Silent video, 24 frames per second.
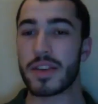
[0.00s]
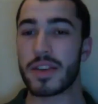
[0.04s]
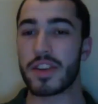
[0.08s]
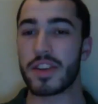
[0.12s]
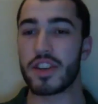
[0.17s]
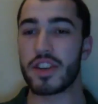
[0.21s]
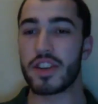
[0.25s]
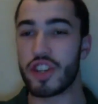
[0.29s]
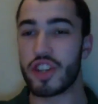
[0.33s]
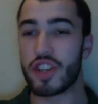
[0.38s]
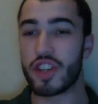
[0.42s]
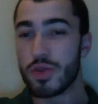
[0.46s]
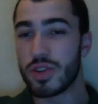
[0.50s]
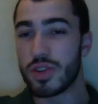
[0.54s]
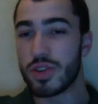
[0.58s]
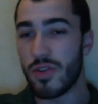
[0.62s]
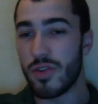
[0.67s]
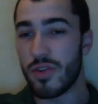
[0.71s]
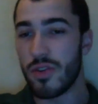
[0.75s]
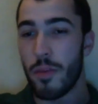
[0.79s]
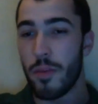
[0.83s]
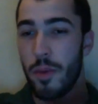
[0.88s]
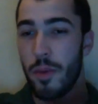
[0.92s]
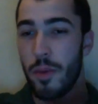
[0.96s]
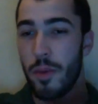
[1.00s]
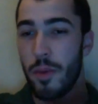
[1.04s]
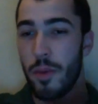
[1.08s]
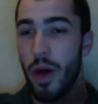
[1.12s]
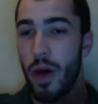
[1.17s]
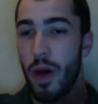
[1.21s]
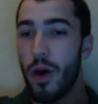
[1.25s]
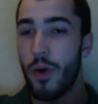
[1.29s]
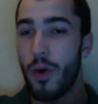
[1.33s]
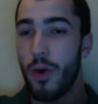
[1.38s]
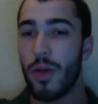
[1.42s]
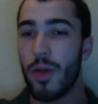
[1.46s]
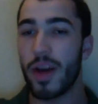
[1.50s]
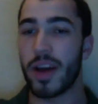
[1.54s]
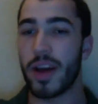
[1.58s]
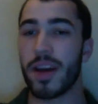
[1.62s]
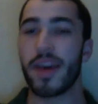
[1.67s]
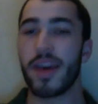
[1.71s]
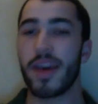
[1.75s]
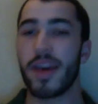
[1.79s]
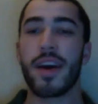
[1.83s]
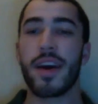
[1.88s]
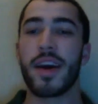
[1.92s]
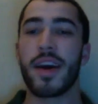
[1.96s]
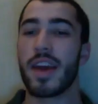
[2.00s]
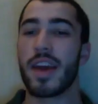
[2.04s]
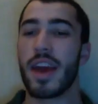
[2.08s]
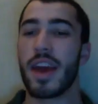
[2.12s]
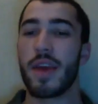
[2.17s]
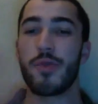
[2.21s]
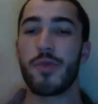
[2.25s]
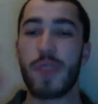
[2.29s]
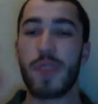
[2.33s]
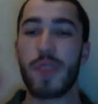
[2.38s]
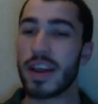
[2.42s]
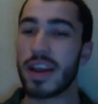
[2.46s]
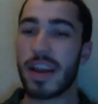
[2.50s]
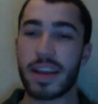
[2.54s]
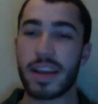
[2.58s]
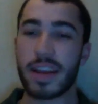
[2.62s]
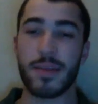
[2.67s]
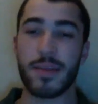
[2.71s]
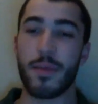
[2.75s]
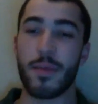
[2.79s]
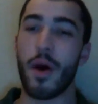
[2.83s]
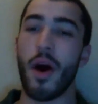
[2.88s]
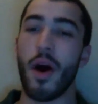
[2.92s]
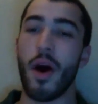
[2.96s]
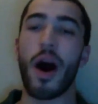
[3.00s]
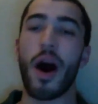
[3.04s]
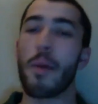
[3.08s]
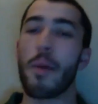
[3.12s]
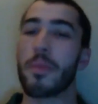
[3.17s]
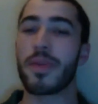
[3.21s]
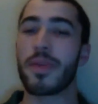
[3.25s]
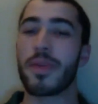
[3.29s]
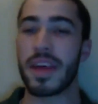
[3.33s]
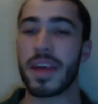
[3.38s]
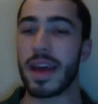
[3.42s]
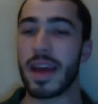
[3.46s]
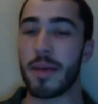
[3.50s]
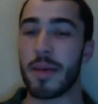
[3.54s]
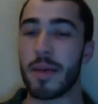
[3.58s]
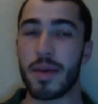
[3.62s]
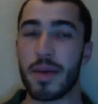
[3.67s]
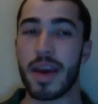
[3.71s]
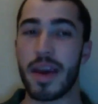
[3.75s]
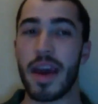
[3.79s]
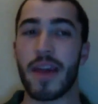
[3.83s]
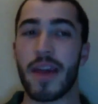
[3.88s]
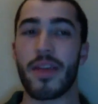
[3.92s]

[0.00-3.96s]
shoots it from below. Like, you need to get the ball up in the NBA.